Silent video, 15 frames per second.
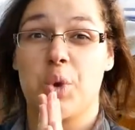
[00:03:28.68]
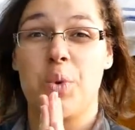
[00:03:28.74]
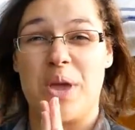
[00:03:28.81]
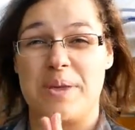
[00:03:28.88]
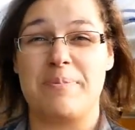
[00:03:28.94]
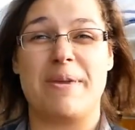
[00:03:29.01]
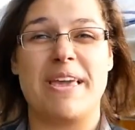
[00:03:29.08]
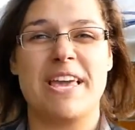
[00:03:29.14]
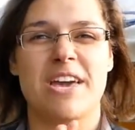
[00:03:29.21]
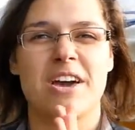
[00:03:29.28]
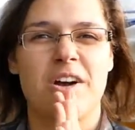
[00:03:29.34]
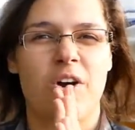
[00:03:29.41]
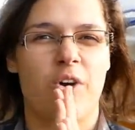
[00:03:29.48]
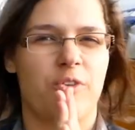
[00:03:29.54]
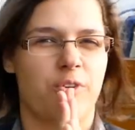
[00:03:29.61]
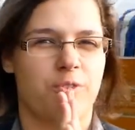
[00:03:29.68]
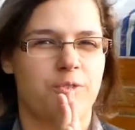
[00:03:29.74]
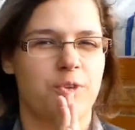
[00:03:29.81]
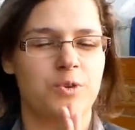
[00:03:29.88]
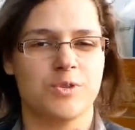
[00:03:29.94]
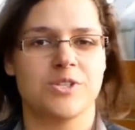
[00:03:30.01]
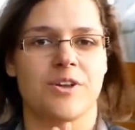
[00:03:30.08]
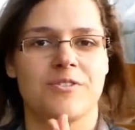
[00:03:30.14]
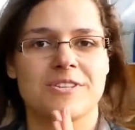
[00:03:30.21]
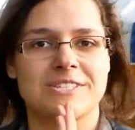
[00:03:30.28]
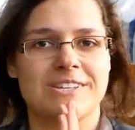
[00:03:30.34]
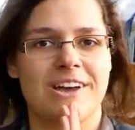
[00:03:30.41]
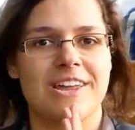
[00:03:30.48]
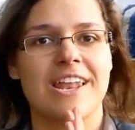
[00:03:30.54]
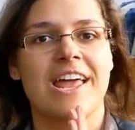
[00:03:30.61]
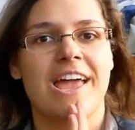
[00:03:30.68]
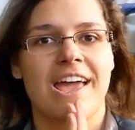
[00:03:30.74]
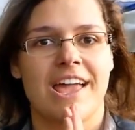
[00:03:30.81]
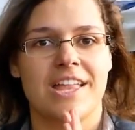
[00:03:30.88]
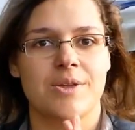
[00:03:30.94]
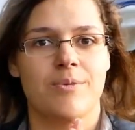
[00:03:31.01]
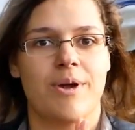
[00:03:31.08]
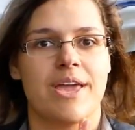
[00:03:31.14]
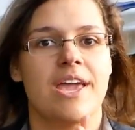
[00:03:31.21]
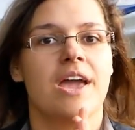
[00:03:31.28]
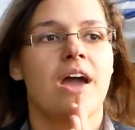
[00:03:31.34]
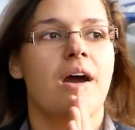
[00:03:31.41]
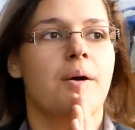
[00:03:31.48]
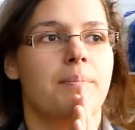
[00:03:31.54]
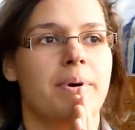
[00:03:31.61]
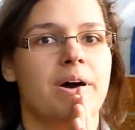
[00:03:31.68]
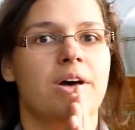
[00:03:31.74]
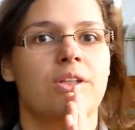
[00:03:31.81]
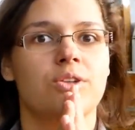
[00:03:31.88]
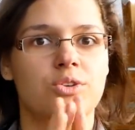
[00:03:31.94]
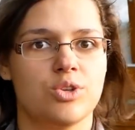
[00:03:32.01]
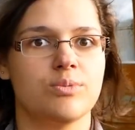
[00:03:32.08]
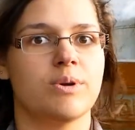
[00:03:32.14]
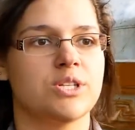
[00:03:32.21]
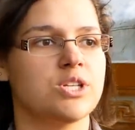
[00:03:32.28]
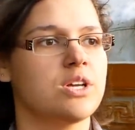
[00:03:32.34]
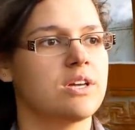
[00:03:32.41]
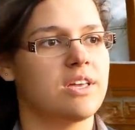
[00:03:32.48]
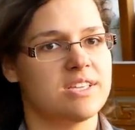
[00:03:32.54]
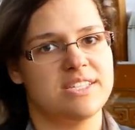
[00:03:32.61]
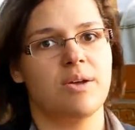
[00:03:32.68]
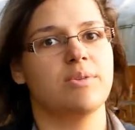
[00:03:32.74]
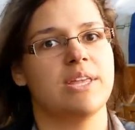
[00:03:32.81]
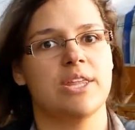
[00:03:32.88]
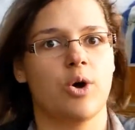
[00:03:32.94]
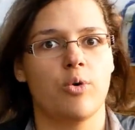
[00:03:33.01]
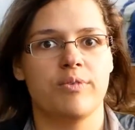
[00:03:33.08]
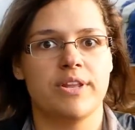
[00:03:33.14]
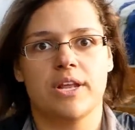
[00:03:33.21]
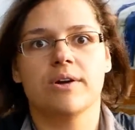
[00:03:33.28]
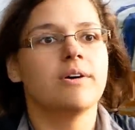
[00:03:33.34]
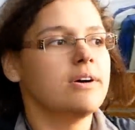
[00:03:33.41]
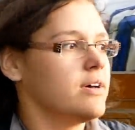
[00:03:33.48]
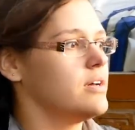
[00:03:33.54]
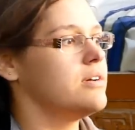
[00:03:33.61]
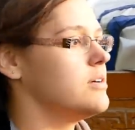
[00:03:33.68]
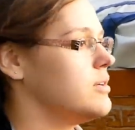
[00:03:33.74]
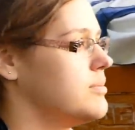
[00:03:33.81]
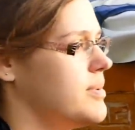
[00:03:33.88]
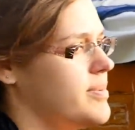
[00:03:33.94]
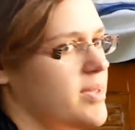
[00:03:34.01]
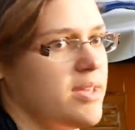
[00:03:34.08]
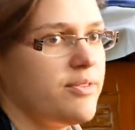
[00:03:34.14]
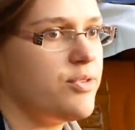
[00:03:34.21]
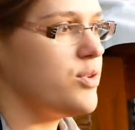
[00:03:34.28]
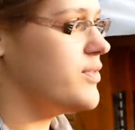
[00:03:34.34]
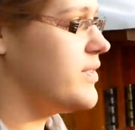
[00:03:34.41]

quick peek of a few stuff inside anyway, but not too much because that'll take the whole video. Maybe a few